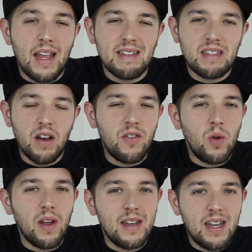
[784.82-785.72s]
instead of
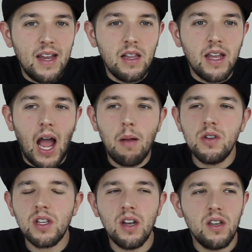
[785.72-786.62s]
doing it daily, I'm
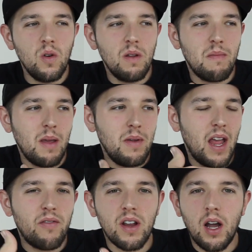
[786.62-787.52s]
just gonna do it
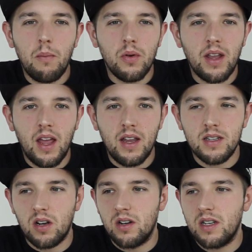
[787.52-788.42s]
maybe every couple
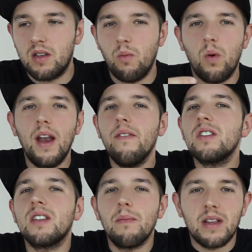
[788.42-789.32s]
days, or whenever
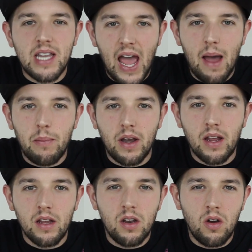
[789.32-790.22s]
something's
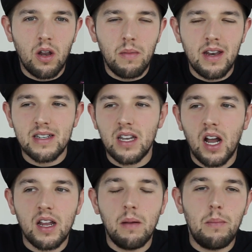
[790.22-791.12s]
happening. You know what I mean? It's
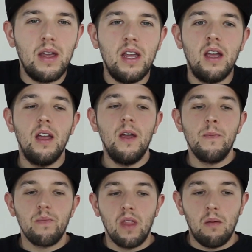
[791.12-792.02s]
not gonna be
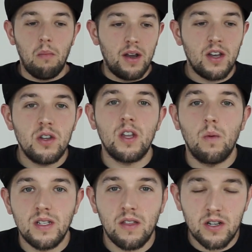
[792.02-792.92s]
Monday, Tuesday,
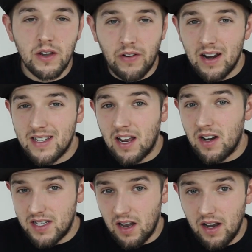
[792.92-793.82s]
Wednesday, Thursday, Friday,
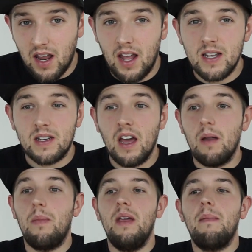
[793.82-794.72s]
Saturday, Sunday. It's
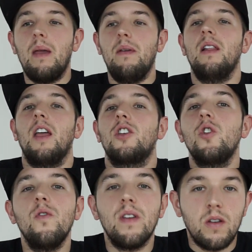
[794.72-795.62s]
gonna be maybe like
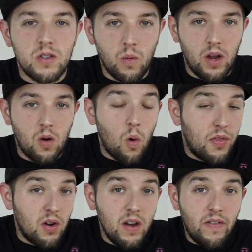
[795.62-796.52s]
two videos a week or
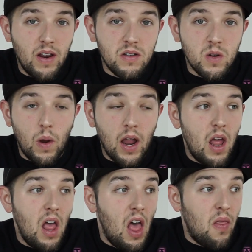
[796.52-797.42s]
three videos a week.
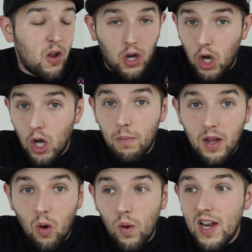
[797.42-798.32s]
There could
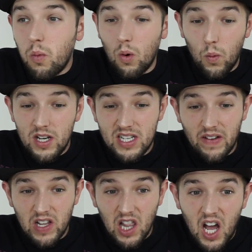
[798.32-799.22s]
be a week where we just
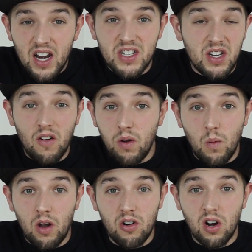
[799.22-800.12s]
have a lot of stuff we
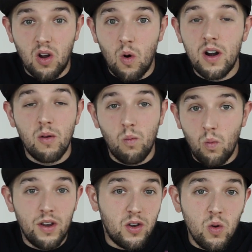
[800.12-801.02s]
wanna record,
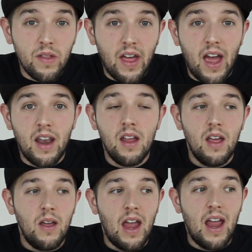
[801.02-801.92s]
and we do that,
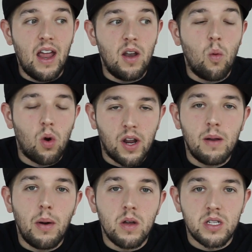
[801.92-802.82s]
and we're
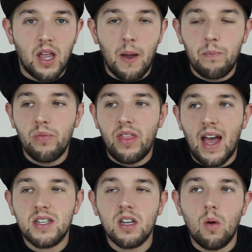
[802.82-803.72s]
gonna post that.
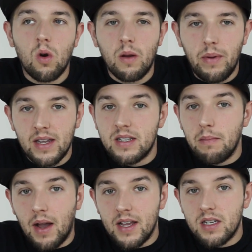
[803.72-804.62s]
That's gonna work best
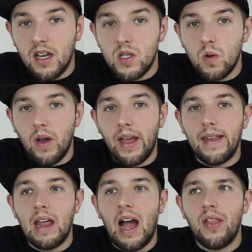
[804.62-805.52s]
in my schedule,
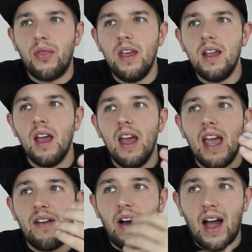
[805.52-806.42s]
and I think
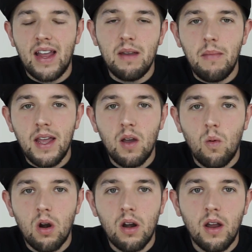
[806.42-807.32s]
if I can make
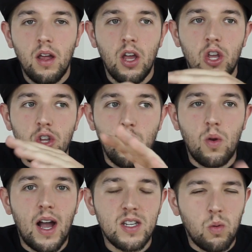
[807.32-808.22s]
it work,
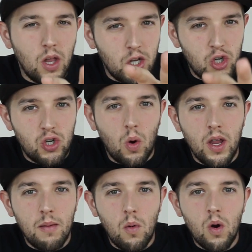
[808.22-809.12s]
you guys will
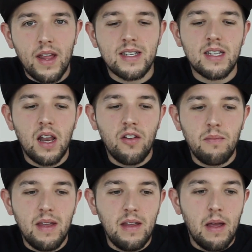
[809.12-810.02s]
enjoy it more, instead of
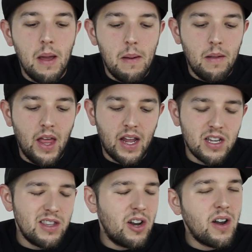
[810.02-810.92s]
me,
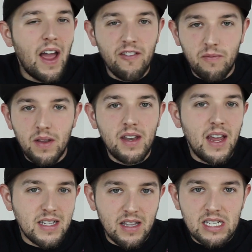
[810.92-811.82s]
like, there have been
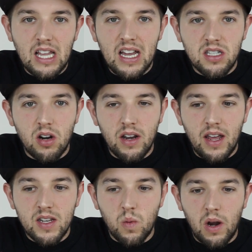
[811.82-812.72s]
days in this last thirty
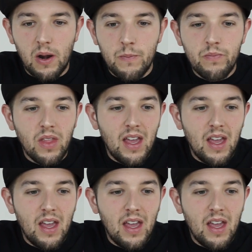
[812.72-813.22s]
days where